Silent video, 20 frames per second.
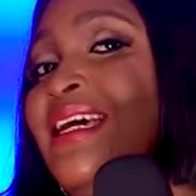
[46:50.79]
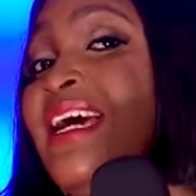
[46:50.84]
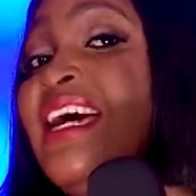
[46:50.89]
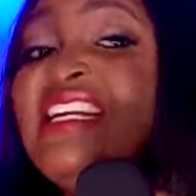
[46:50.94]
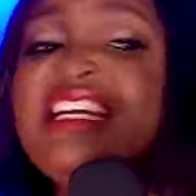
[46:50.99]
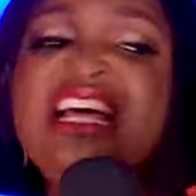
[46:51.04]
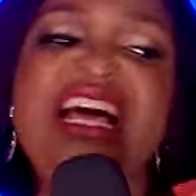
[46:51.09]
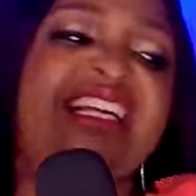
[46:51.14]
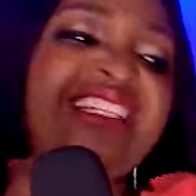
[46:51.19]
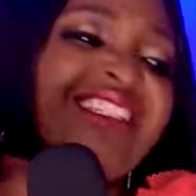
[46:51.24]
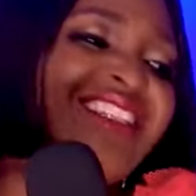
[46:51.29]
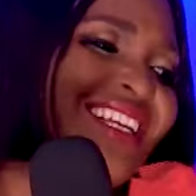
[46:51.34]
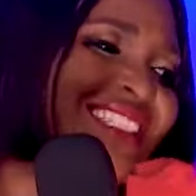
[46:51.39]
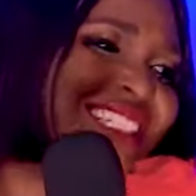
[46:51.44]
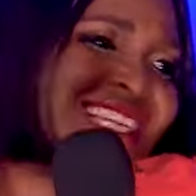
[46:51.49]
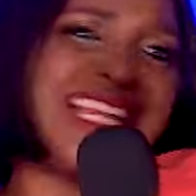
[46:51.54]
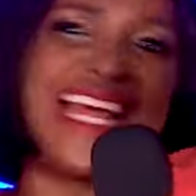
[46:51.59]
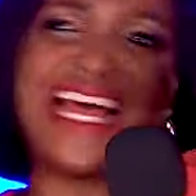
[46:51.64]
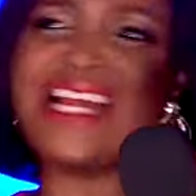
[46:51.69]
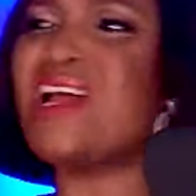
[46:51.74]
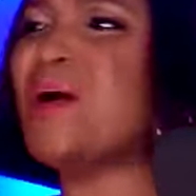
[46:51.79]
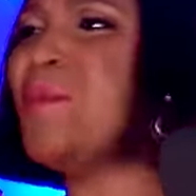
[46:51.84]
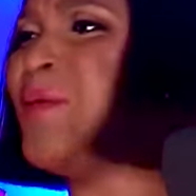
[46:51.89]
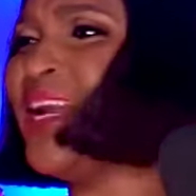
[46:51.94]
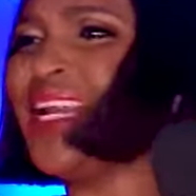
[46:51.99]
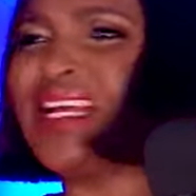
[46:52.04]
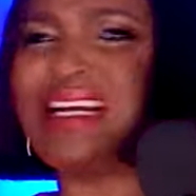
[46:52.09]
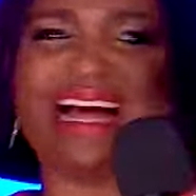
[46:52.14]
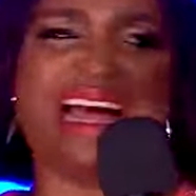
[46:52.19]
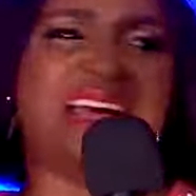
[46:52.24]
There is nothing like,
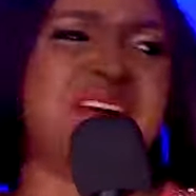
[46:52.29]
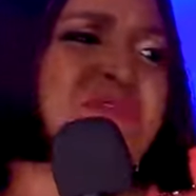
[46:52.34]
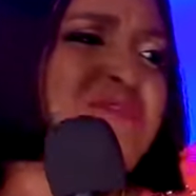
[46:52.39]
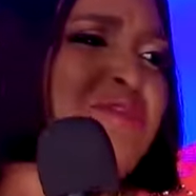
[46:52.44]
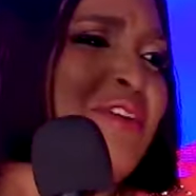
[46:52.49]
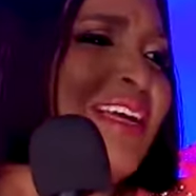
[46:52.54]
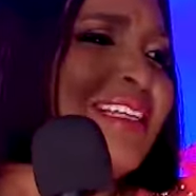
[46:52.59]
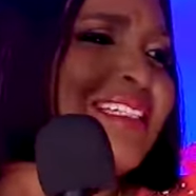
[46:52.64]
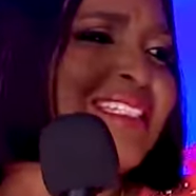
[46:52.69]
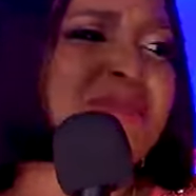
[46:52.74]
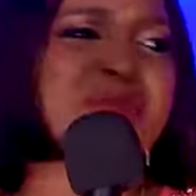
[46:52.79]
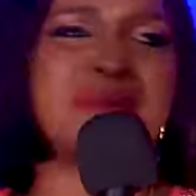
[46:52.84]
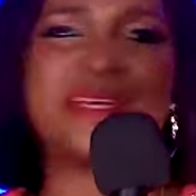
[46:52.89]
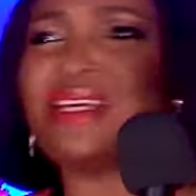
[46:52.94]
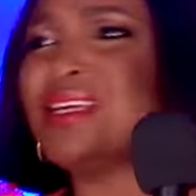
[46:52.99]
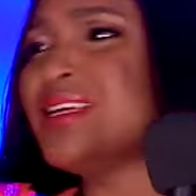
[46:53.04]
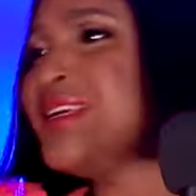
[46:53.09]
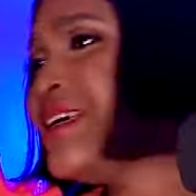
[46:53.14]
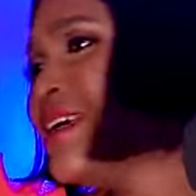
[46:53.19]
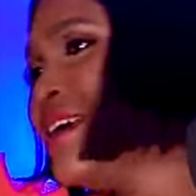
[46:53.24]
nobody can influence me.